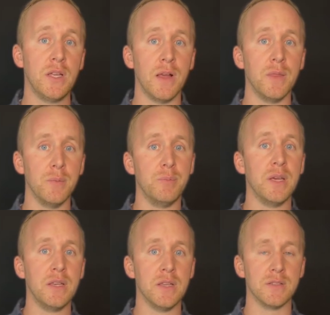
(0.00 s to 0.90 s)
and the
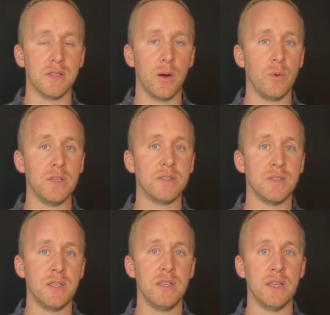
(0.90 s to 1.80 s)
bigness that we
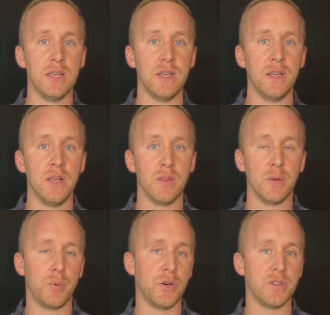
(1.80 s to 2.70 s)
see in the
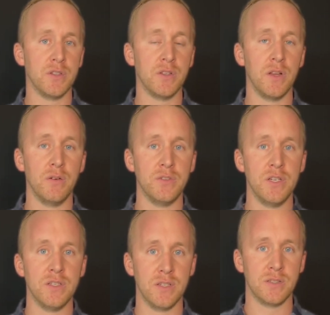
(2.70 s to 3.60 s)
person of
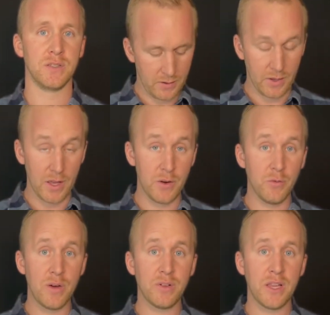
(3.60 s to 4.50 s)
Jesus. In
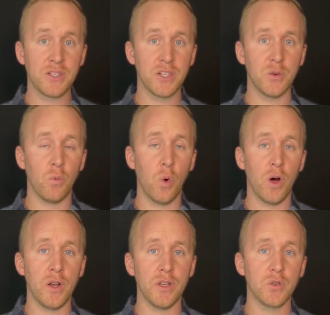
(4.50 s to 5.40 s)
Revelation
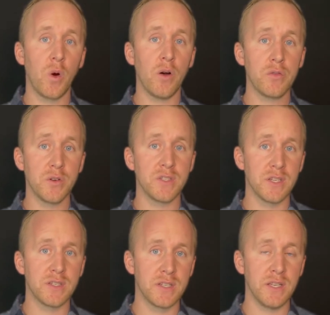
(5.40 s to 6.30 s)
1, 12 through
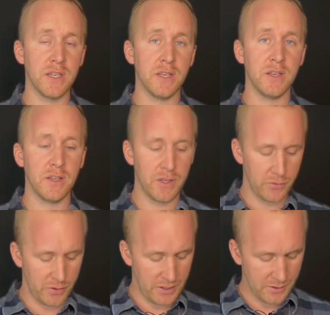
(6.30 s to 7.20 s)
16, it
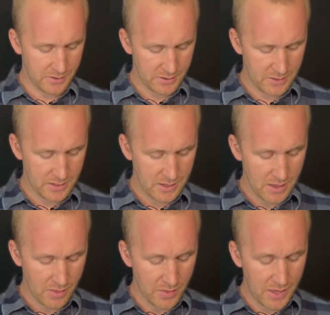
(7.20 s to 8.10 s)
reads,
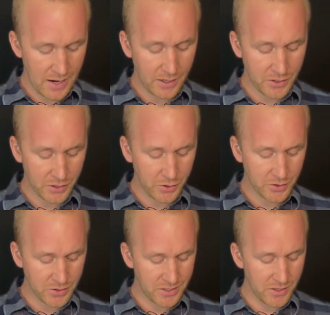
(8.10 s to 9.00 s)
"Then I turned
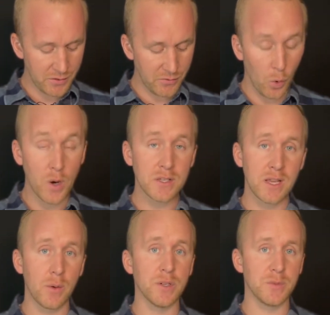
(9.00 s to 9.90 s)
to see the voice
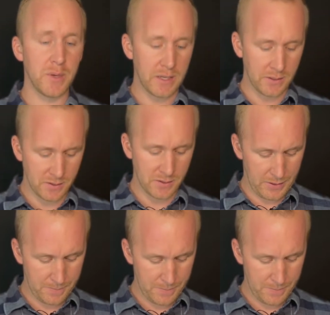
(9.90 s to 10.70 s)
that was speaking to me.